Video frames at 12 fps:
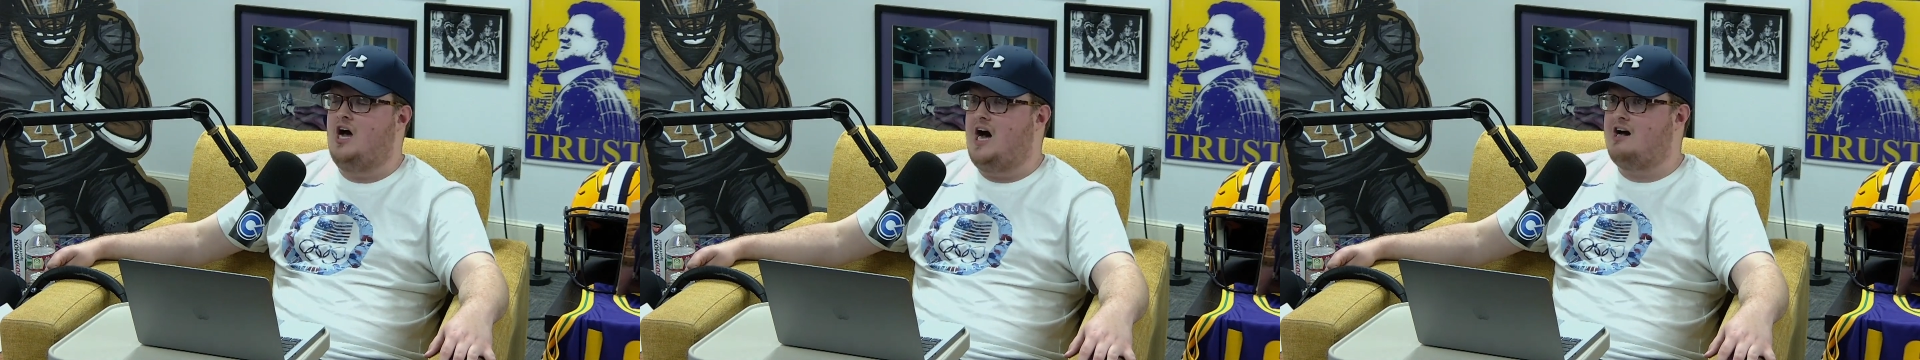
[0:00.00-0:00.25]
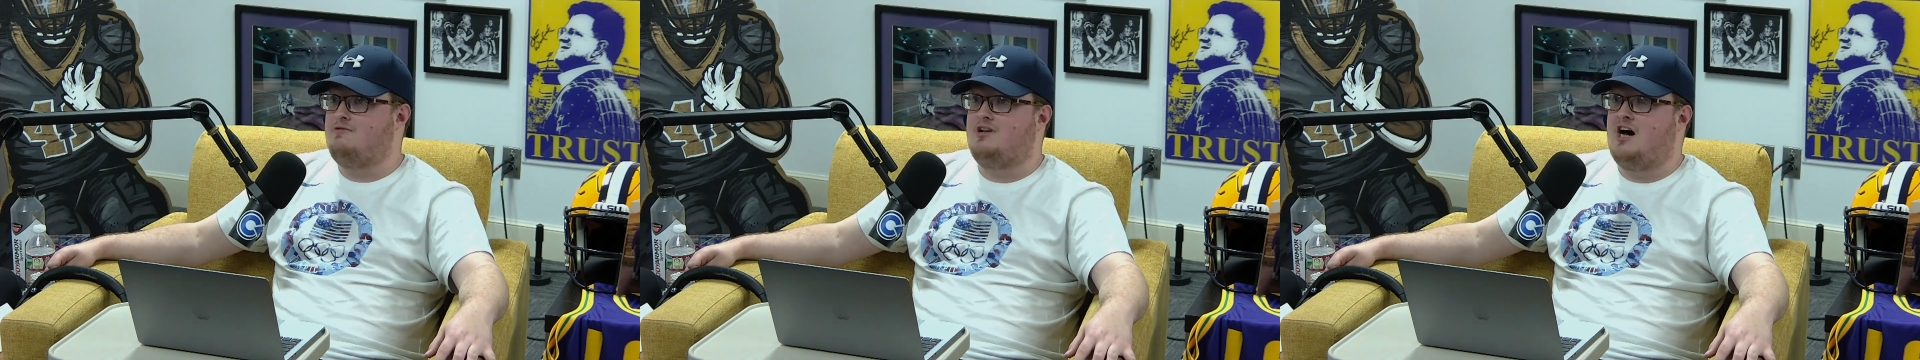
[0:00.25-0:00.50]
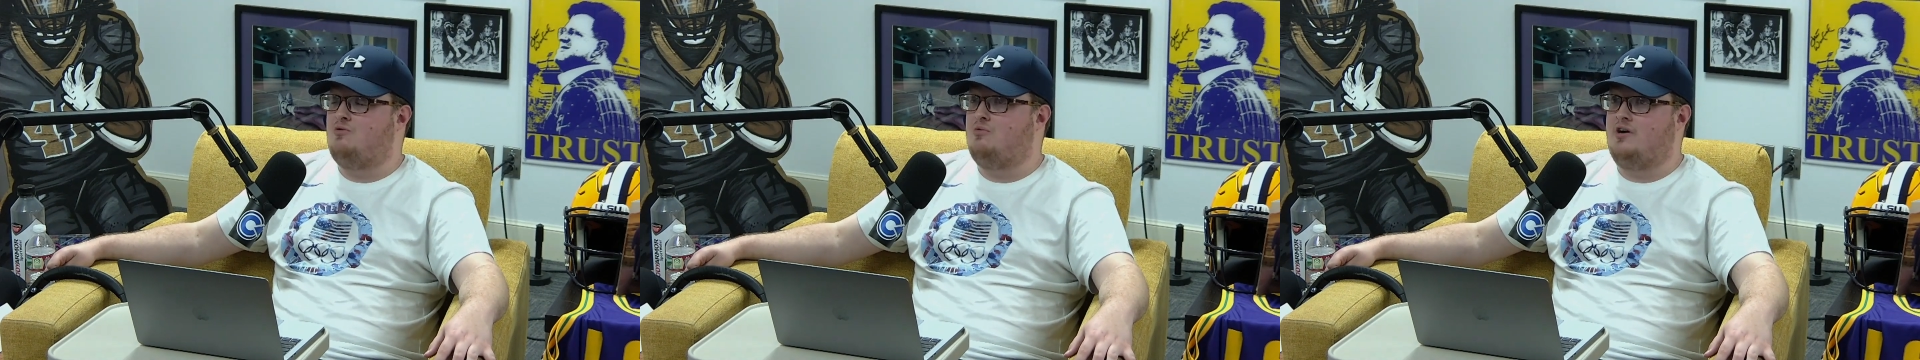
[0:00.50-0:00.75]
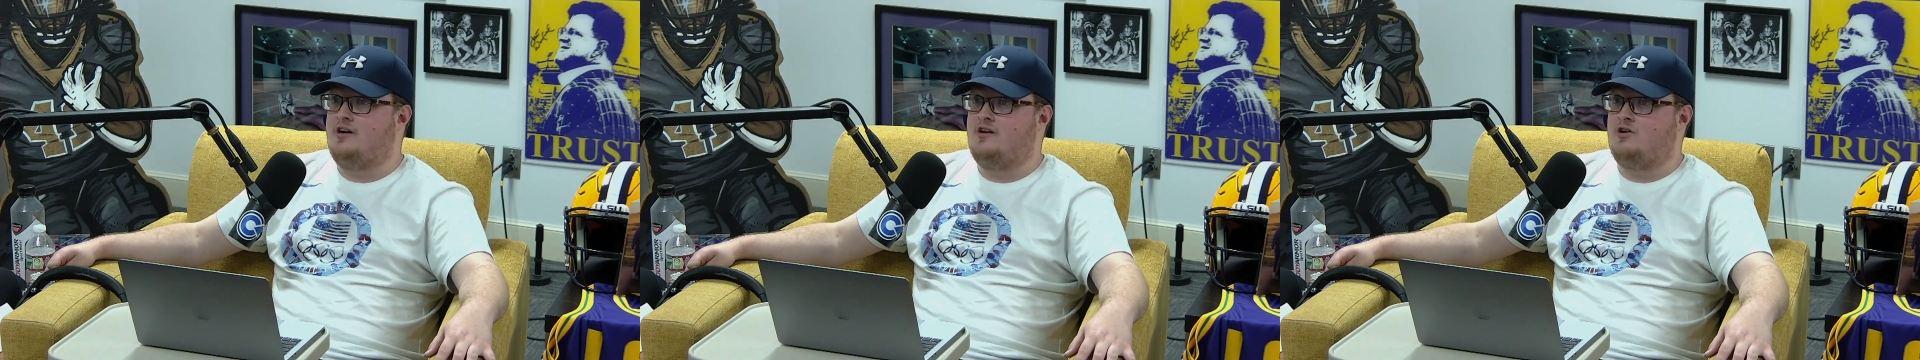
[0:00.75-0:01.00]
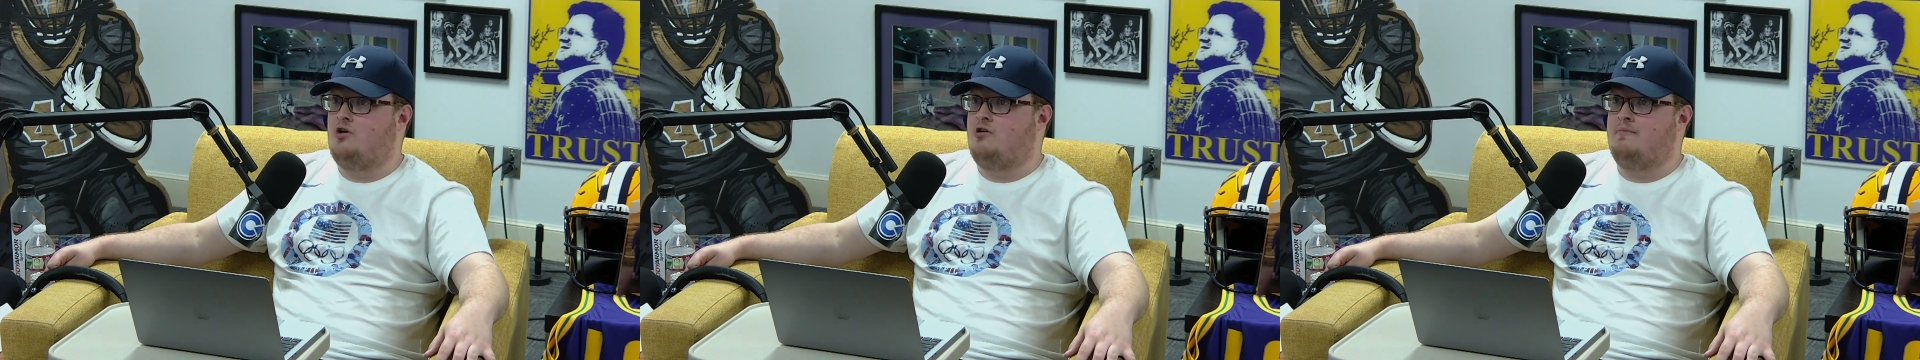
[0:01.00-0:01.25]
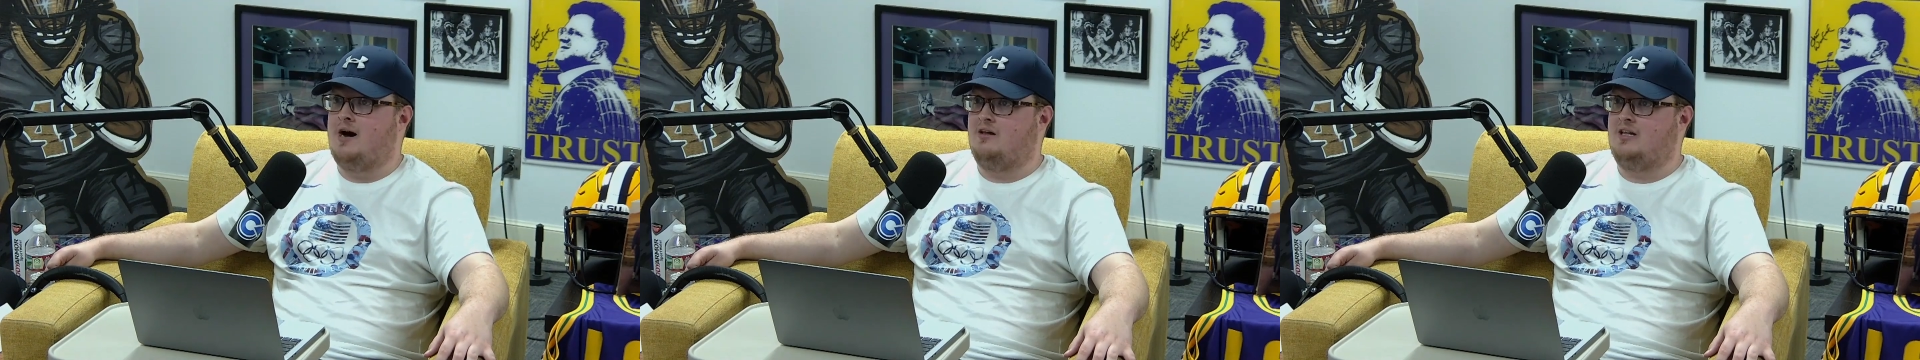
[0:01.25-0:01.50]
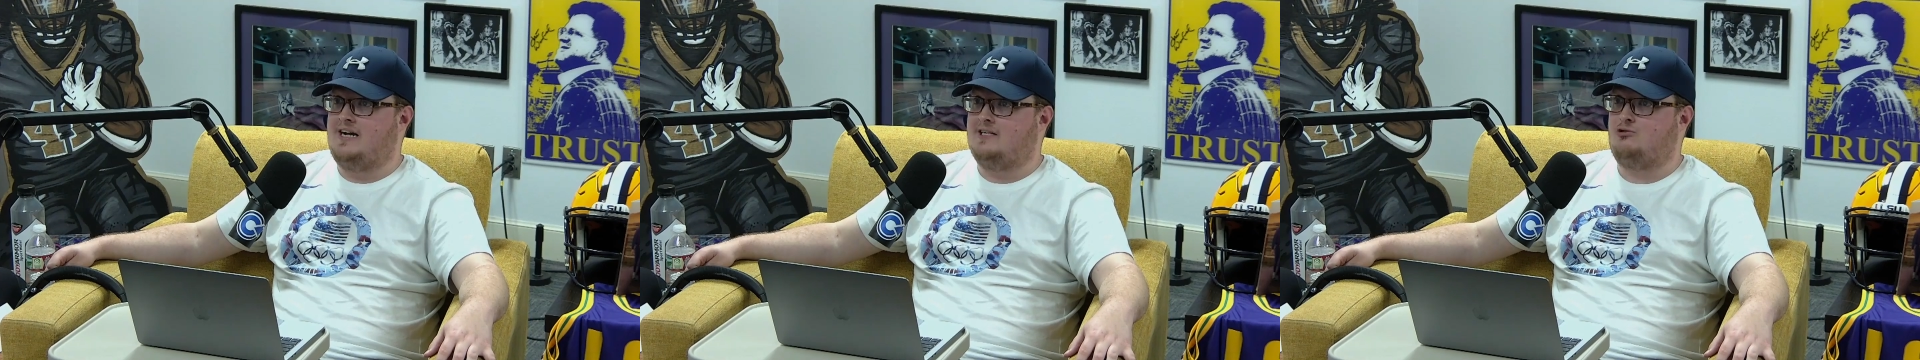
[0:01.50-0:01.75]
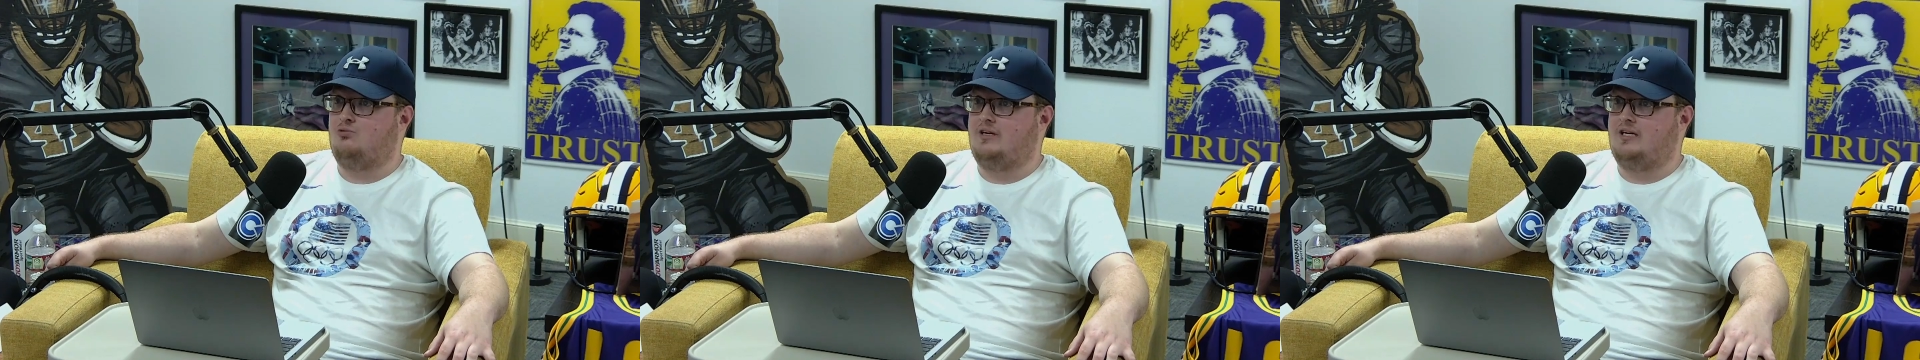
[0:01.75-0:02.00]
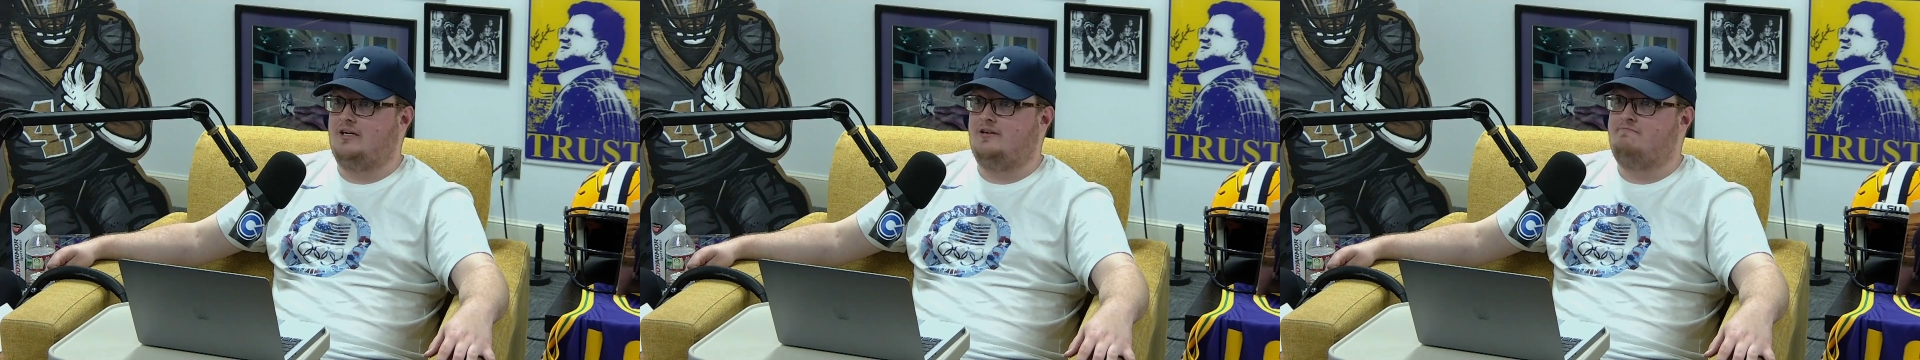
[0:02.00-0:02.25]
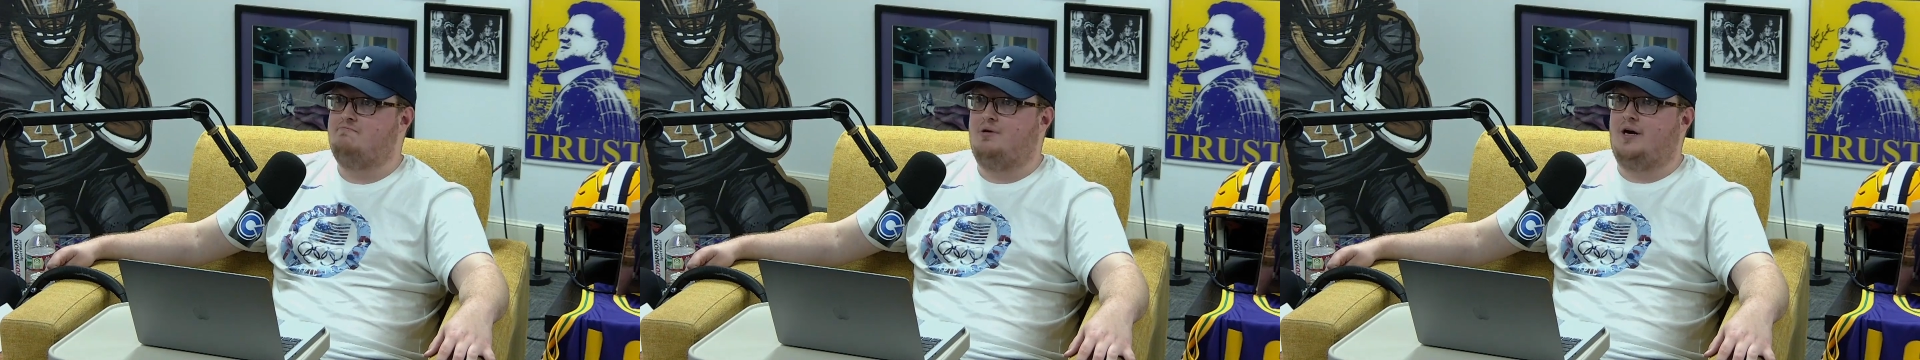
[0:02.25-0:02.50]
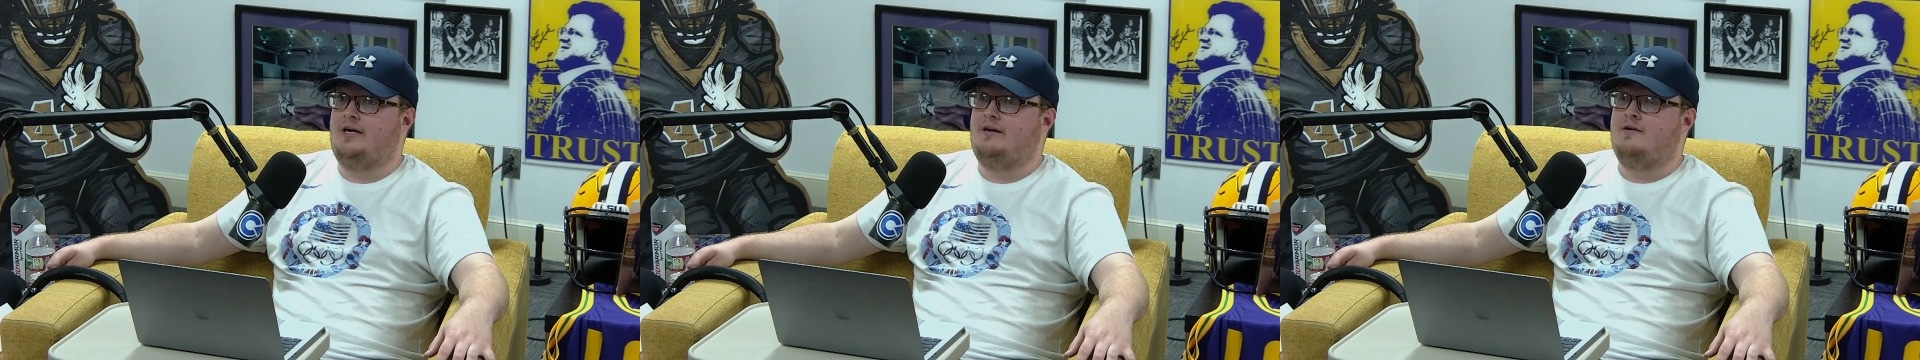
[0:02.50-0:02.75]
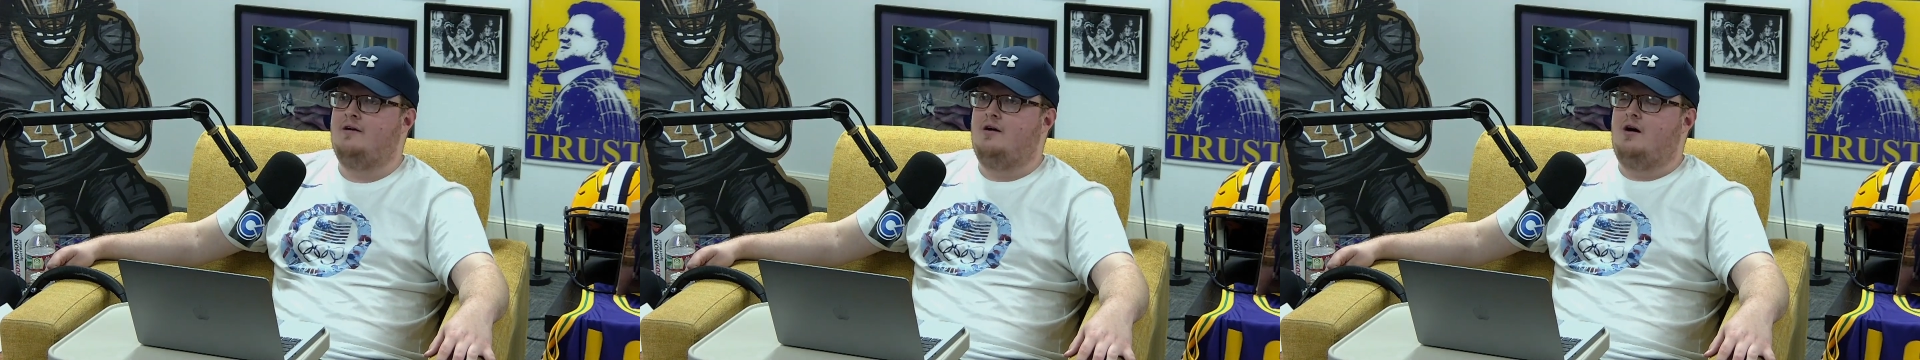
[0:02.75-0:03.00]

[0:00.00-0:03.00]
I'm not worried at all about last weekend, but